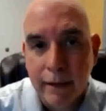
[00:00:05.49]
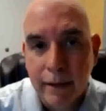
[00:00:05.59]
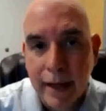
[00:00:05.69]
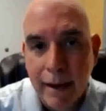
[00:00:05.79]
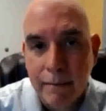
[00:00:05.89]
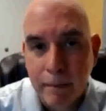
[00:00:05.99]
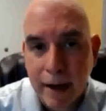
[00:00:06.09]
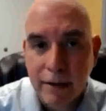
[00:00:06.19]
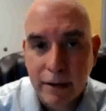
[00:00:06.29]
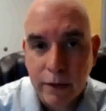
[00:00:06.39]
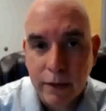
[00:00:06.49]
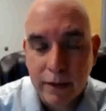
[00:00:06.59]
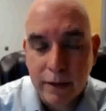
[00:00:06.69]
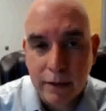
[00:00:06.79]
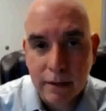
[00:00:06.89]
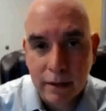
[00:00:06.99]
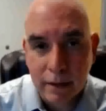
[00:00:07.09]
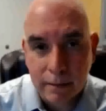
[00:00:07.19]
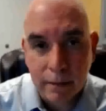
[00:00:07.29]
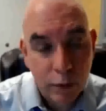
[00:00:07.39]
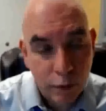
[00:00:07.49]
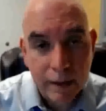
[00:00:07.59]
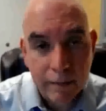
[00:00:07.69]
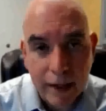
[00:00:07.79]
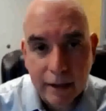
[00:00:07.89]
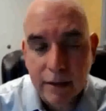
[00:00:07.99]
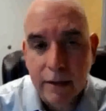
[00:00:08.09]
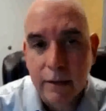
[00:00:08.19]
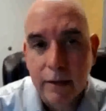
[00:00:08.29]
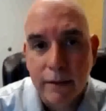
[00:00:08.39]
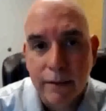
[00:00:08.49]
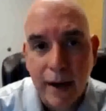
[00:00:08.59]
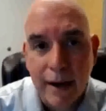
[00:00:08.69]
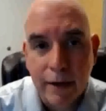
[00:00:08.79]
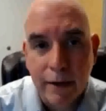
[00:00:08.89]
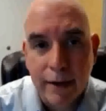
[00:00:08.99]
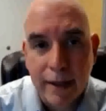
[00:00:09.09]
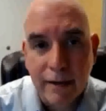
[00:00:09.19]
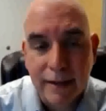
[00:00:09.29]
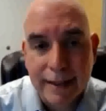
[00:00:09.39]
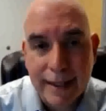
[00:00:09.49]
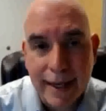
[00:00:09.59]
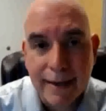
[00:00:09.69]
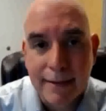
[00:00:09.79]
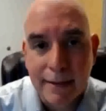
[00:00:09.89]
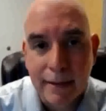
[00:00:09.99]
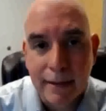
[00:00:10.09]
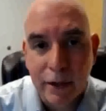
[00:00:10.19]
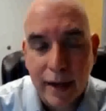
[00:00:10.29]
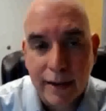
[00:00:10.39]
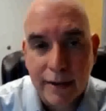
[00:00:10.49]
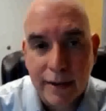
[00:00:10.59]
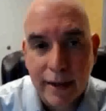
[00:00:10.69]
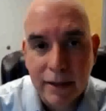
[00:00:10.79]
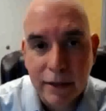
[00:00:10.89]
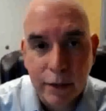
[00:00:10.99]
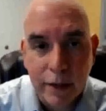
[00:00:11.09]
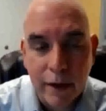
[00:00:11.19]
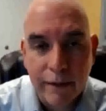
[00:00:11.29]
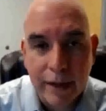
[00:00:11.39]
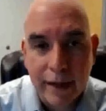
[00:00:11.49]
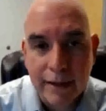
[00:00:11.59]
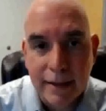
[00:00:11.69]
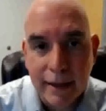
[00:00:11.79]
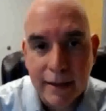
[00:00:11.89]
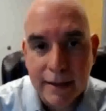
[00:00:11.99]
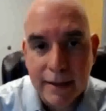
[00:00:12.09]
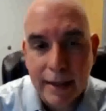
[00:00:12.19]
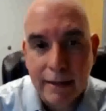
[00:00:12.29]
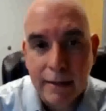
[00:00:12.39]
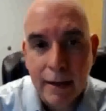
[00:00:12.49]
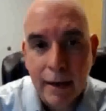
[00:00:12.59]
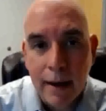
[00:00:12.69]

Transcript: that milestone is a grim milestone of 500,000 deaths in the United States due to COVID 19 disease.